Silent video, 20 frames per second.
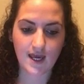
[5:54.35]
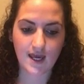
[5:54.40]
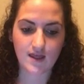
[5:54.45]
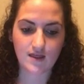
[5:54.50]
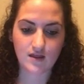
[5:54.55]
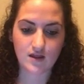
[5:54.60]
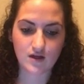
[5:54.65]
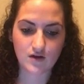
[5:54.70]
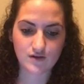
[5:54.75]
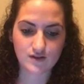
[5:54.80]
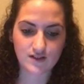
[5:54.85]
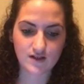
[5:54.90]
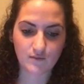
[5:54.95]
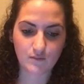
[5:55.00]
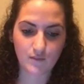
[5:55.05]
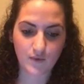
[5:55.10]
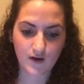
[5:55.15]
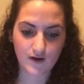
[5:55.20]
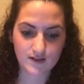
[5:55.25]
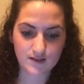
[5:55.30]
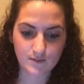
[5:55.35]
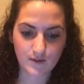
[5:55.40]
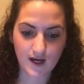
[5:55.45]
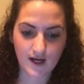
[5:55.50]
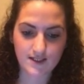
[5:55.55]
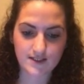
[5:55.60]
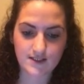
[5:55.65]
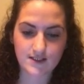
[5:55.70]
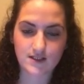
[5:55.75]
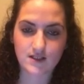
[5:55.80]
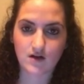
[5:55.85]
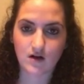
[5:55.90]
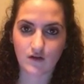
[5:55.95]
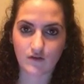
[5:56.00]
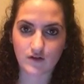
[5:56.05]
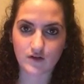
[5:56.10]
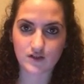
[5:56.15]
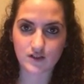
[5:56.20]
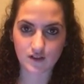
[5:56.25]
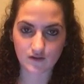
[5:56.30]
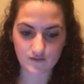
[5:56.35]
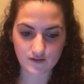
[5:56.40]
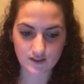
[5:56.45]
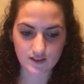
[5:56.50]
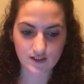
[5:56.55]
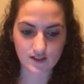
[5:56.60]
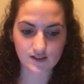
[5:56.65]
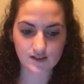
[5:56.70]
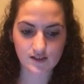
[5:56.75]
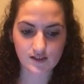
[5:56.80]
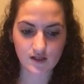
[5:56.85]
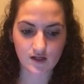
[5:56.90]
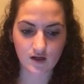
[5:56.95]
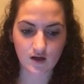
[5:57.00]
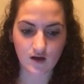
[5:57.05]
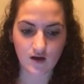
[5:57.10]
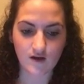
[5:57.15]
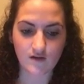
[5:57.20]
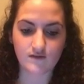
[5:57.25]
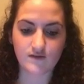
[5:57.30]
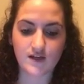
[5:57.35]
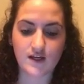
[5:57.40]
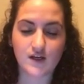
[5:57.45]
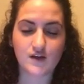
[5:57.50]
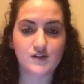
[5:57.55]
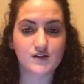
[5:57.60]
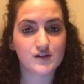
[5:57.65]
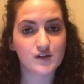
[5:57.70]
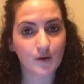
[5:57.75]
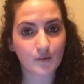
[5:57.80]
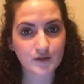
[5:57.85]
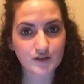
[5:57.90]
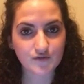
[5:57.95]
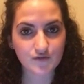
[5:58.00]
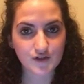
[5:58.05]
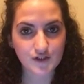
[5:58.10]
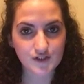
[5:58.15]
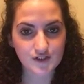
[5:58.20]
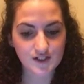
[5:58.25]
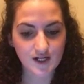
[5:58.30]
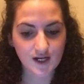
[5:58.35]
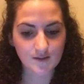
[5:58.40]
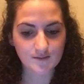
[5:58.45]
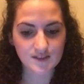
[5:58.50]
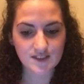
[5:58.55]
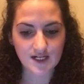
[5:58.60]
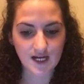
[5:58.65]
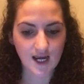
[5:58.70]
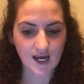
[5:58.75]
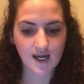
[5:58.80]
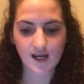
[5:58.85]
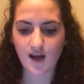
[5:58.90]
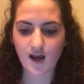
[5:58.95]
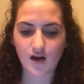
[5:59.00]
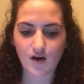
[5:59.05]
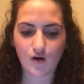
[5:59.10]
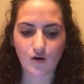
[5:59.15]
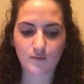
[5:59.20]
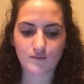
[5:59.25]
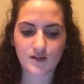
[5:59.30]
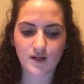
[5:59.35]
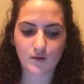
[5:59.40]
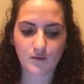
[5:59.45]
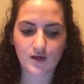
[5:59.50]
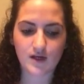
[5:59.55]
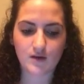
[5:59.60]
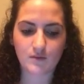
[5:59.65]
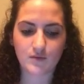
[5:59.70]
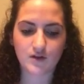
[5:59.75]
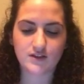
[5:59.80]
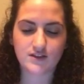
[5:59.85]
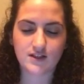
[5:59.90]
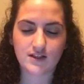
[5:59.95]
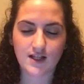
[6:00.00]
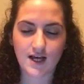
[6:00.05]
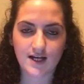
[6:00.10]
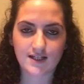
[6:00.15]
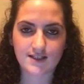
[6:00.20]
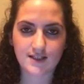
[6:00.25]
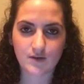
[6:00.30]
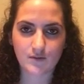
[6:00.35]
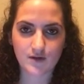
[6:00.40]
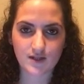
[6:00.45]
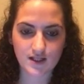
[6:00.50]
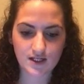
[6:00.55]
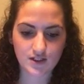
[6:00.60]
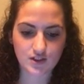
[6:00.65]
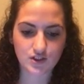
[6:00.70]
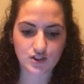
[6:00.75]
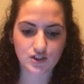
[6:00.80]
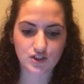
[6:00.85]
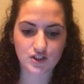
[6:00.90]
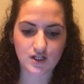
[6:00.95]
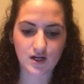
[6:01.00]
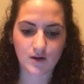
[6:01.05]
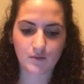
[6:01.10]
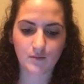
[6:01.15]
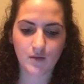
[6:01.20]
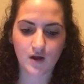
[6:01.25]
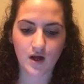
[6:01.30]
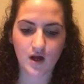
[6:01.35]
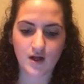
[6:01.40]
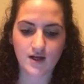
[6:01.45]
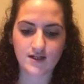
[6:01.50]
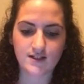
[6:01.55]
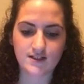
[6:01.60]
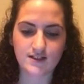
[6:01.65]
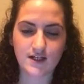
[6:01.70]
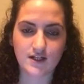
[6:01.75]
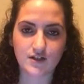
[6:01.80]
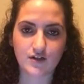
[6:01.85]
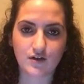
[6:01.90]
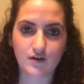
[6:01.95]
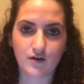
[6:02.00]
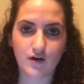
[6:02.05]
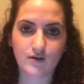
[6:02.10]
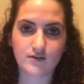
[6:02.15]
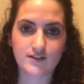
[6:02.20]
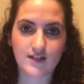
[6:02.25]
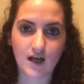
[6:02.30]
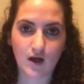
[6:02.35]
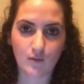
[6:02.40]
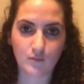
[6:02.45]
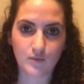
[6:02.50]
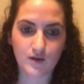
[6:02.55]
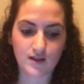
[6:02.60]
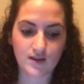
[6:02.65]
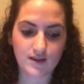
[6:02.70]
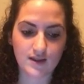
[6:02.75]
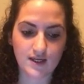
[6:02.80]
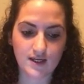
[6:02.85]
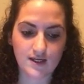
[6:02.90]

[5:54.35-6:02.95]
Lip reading: and the use of bus passes and other services. Thank you so much for your time today. I hope that we can build a lasting relationship centered around helping